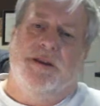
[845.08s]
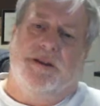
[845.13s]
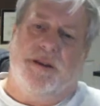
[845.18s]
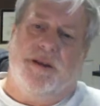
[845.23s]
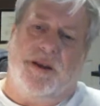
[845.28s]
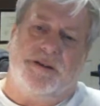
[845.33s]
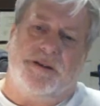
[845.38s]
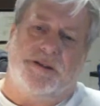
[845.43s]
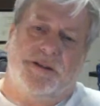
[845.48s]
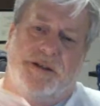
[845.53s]

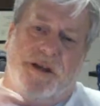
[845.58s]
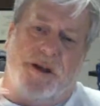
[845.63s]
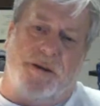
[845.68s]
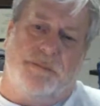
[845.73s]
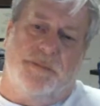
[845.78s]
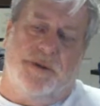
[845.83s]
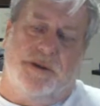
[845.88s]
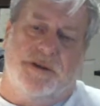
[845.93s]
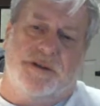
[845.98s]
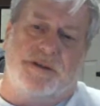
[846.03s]
Next
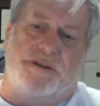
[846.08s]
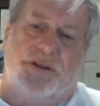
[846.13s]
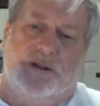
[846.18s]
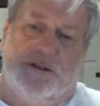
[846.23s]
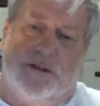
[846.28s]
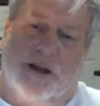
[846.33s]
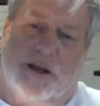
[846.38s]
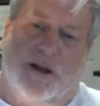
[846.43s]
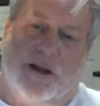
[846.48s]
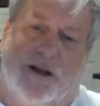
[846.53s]
step
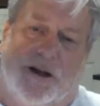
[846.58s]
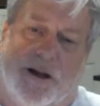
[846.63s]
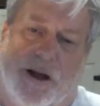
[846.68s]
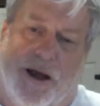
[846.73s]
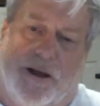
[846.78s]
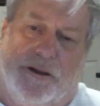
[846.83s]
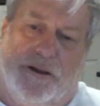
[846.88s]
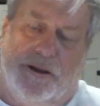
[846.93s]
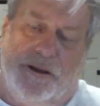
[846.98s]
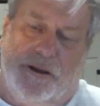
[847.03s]
is I got
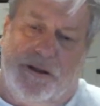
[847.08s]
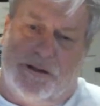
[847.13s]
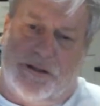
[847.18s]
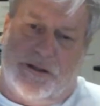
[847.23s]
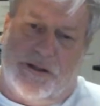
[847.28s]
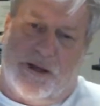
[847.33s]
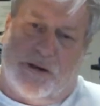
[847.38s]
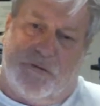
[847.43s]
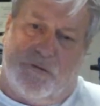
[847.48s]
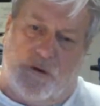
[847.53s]
colleagues
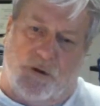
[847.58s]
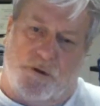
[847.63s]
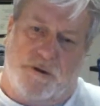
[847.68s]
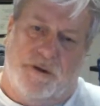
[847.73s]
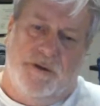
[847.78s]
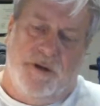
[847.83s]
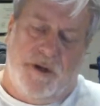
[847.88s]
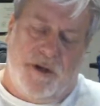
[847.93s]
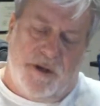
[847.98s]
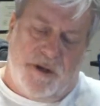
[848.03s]
that will
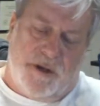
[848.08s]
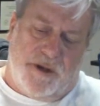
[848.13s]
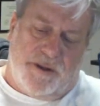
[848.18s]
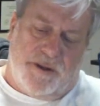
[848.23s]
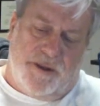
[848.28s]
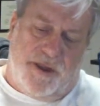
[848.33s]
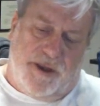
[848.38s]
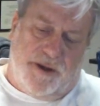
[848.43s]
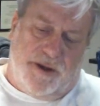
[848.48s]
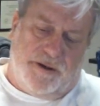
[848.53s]

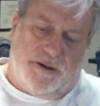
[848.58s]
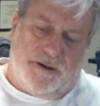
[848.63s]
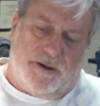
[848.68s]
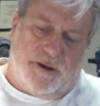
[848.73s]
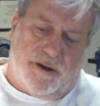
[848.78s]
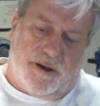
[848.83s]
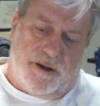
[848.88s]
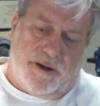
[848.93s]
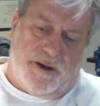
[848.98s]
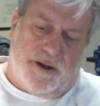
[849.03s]
then,
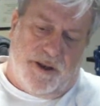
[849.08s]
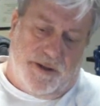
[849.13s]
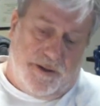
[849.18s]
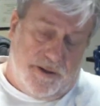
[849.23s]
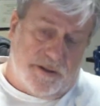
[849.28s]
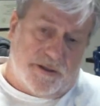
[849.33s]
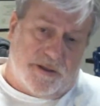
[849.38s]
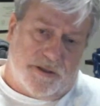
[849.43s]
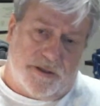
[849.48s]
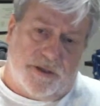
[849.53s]
and
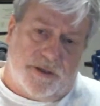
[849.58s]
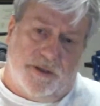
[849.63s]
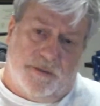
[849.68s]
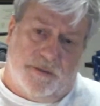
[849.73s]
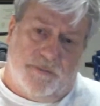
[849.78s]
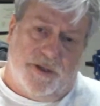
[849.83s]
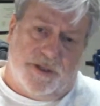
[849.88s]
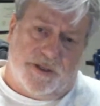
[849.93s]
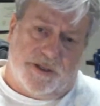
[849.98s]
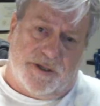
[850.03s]
this is a
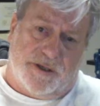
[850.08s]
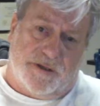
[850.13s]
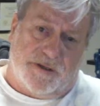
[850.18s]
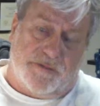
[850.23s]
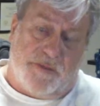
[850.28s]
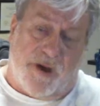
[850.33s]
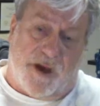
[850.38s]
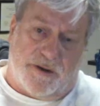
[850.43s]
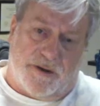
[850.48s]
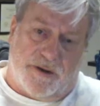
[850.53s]
good business
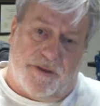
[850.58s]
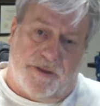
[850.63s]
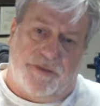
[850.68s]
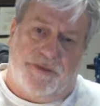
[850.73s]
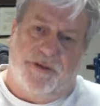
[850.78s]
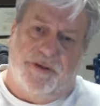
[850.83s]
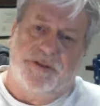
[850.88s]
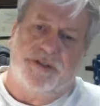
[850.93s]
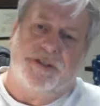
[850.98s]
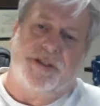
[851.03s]
model,
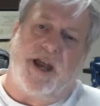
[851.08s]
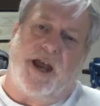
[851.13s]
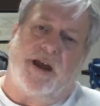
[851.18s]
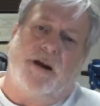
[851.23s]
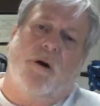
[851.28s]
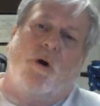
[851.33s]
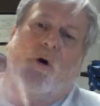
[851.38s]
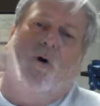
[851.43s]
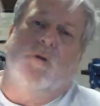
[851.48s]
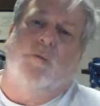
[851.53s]
they'll stack
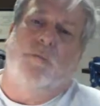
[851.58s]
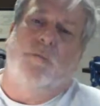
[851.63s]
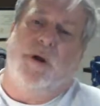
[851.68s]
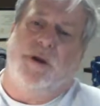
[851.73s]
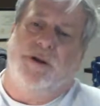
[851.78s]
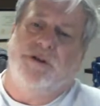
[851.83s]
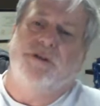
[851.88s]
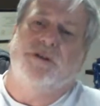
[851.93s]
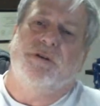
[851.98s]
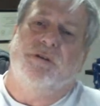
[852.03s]
a whole
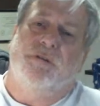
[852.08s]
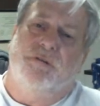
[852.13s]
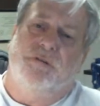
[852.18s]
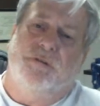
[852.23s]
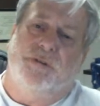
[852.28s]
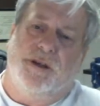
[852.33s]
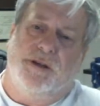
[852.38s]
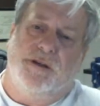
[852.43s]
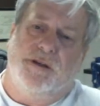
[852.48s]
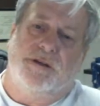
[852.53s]
bunch of
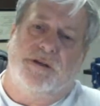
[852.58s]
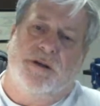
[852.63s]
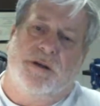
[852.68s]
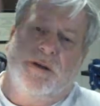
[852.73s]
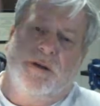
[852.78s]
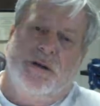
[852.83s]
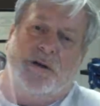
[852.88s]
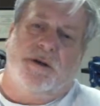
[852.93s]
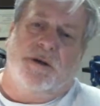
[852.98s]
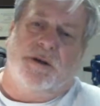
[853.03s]
these
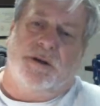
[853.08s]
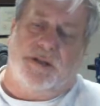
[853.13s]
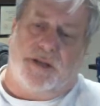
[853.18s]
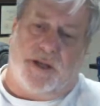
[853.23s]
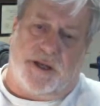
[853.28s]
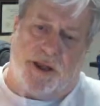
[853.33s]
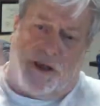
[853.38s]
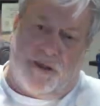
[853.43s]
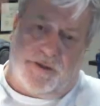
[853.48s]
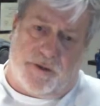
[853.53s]

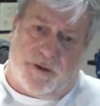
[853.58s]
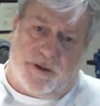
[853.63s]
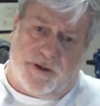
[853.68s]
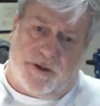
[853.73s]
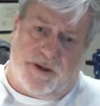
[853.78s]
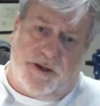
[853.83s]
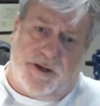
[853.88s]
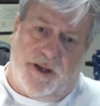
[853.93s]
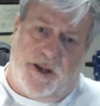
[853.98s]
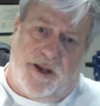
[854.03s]
together in
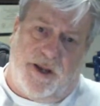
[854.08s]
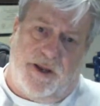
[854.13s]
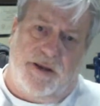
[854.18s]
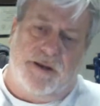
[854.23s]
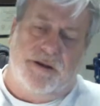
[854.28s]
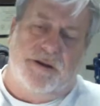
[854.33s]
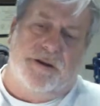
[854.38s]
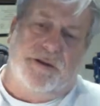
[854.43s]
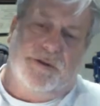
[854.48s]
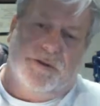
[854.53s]
a day,
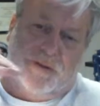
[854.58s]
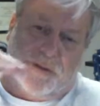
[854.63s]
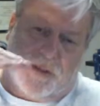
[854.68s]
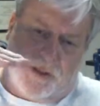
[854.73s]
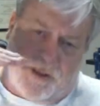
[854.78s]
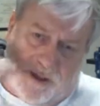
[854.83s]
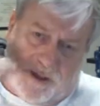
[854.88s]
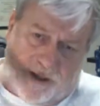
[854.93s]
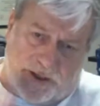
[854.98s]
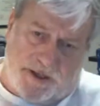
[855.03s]
so
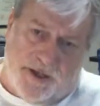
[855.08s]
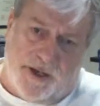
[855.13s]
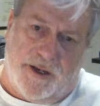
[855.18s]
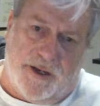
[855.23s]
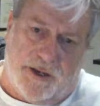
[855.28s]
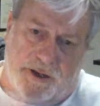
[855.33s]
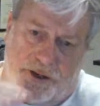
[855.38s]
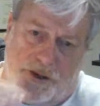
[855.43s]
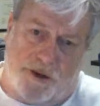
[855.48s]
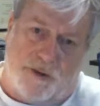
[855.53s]
they can
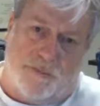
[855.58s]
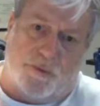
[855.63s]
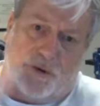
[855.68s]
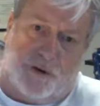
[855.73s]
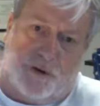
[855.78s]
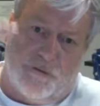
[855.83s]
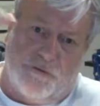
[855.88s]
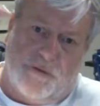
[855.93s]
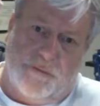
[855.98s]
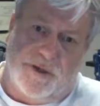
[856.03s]
hit a number
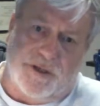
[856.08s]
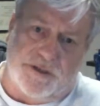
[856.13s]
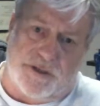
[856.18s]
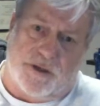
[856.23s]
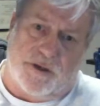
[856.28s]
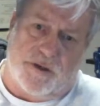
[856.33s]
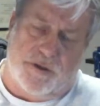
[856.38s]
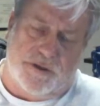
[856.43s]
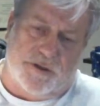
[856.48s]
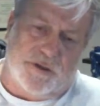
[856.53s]
of them as
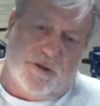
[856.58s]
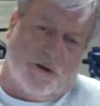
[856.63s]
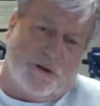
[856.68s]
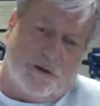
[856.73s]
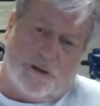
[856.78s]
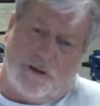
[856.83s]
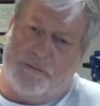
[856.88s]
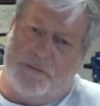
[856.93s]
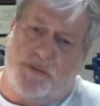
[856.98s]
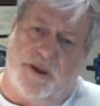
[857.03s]
it goes
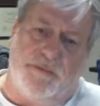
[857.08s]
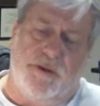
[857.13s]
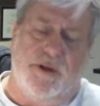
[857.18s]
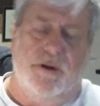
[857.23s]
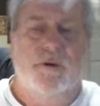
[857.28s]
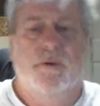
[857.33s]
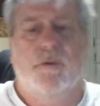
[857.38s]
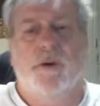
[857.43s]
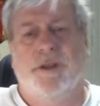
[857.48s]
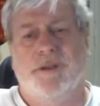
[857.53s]
along, and maybe
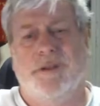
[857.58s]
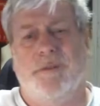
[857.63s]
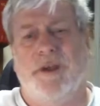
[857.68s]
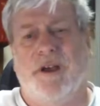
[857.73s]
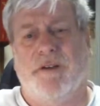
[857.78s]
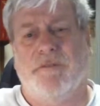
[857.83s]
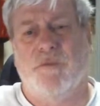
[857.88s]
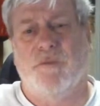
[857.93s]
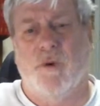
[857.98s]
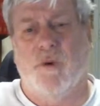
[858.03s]
it'll run you
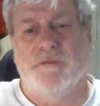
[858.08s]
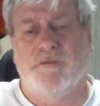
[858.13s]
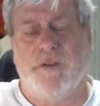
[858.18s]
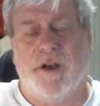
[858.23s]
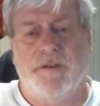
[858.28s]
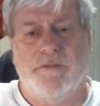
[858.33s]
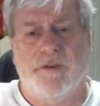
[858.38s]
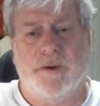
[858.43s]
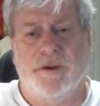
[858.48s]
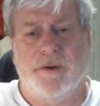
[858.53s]
about $400 or
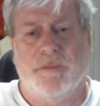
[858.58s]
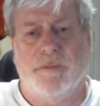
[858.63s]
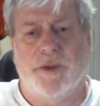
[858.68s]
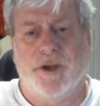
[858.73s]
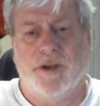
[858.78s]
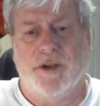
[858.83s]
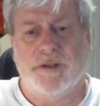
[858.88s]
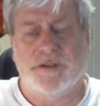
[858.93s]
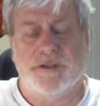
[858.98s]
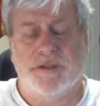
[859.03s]

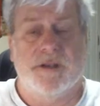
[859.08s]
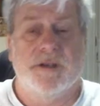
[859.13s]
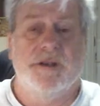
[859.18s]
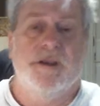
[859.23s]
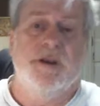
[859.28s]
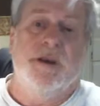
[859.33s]
$500.